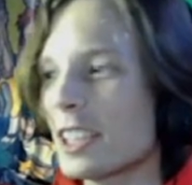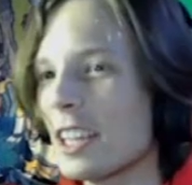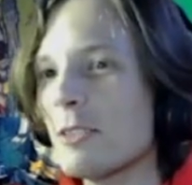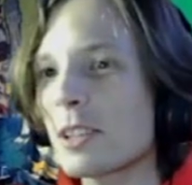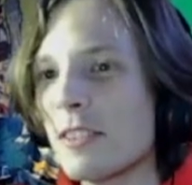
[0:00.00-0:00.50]

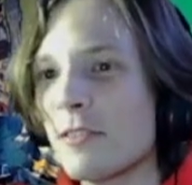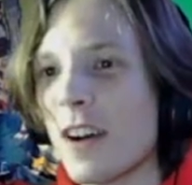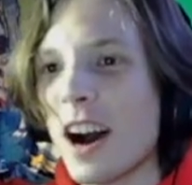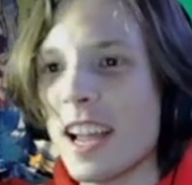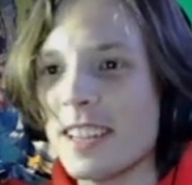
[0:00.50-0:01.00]
that you can
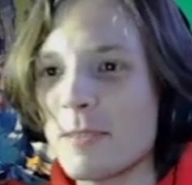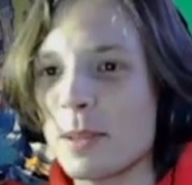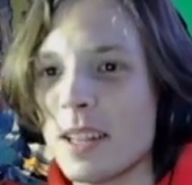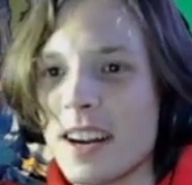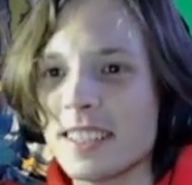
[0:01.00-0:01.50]
find
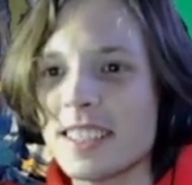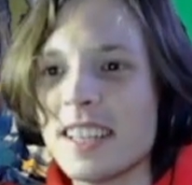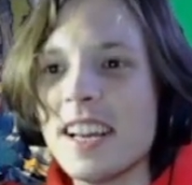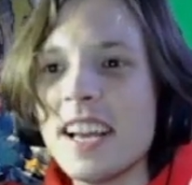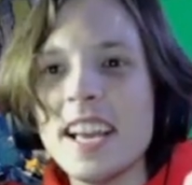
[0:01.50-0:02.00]
plugged
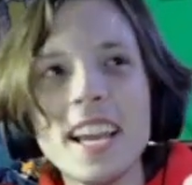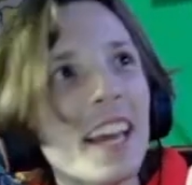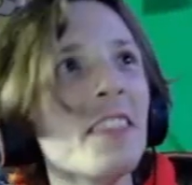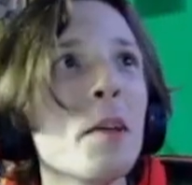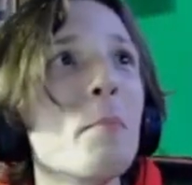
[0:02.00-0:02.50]

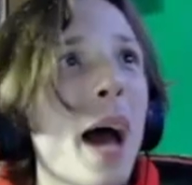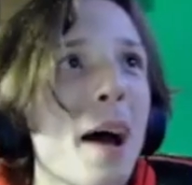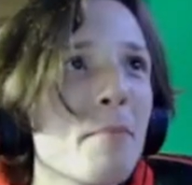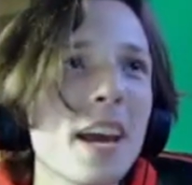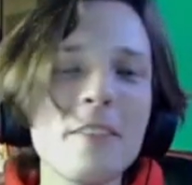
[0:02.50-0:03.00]
in the
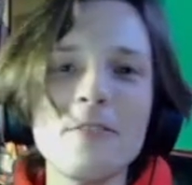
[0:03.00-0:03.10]
Batman